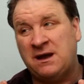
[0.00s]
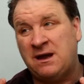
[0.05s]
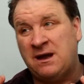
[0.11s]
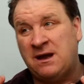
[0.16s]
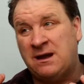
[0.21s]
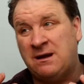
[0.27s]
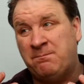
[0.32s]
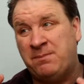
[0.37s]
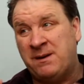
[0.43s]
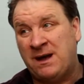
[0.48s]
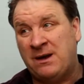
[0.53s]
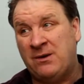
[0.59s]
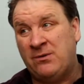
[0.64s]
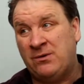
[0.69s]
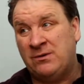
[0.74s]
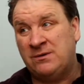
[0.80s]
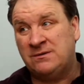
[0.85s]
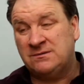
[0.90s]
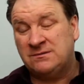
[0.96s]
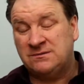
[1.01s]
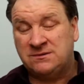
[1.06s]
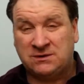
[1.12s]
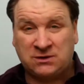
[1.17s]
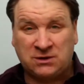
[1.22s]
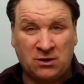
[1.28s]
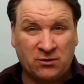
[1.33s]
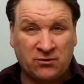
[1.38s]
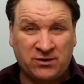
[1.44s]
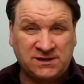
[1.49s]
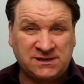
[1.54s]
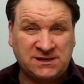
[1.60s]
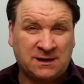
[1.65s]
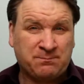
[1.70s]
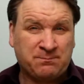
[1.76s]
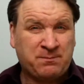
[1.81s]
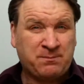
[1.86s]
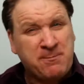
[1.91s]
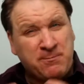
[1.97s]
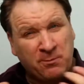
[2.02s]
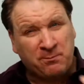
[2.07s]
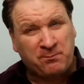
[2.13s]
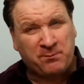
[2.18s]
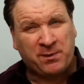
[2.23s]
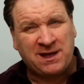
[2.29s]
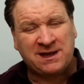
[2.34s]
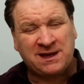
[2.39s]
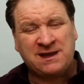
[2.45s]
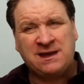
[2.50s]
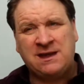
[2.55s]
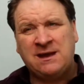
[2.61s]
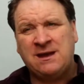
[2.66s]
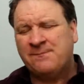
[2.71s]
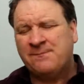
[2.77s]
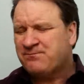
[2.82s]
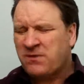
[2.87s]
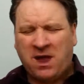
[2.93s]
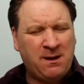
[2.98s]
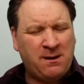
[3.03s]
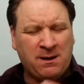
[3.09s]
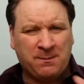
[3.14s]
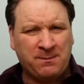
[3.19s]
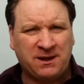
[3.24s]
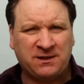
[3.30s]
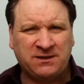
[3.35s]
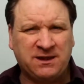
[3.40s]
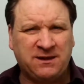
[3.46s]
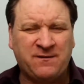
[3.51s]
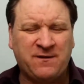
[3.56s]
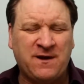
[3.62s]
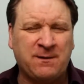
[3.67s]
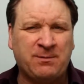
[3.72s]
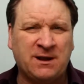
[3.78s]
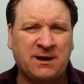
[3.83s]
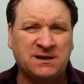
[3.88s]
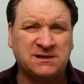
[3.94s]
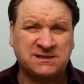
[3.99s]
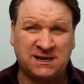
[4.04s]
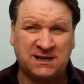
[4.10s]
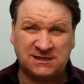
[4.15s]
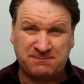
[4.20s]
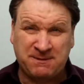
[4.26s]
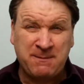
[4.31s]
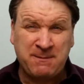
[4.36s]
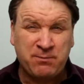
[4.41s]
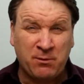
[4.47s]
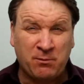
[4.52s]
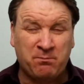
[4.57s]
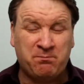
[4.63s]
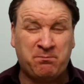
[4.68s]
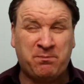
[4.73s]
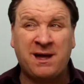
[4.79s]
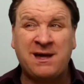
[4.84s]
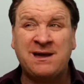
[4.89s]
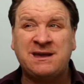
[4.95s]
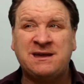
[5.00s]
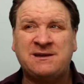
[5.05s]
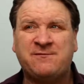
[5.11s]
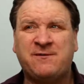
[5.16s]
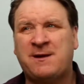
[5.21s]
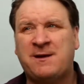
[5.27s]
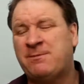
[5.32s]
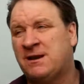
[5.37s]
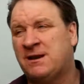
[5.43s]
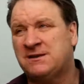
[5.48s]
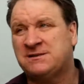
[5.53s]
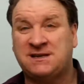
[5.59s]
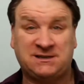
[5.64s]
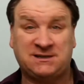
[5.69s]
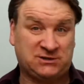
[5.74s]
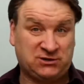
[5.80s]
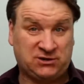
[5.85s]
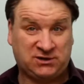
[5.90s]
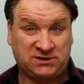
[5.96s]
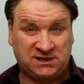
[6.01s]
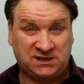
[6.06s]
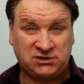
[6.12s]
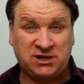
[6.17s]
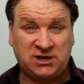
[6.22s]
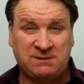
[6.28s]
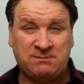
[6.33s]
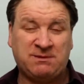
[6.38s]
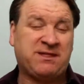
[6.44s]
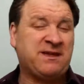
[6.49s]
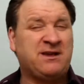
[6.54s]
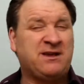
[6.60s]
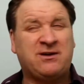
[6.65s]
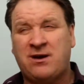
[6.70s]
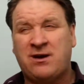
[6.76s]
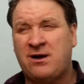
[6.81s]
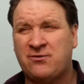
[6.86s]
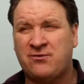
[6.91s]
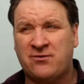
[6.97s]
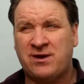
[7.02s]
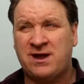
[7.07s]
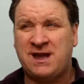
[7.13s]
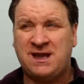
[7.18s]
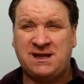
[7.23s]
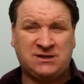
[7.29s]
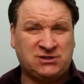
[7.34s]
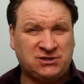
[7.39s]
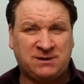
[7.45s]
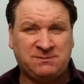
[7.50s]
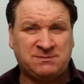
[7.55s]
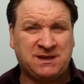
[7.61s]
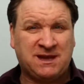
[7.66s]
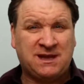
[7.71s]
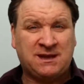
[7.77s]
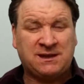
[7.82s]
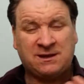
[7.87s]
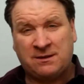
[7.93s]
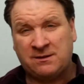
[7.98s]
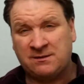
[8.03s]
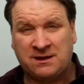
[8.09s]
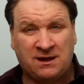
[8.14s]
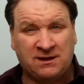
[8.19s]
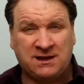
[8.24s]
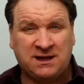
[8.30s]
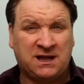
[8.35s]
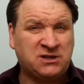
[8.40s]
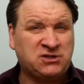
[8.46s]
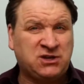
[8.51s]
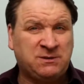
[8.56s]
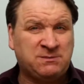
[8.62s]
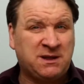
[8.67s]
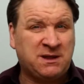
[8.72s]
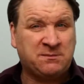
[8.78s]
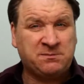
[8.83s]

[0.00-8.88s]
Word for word: about the concrete tank. People buy uh, about the fiberglass tanks. People buy fiberglass tanks because they're cheap. They think, oh, great, cheap tank. I'll get, I'll get a cheap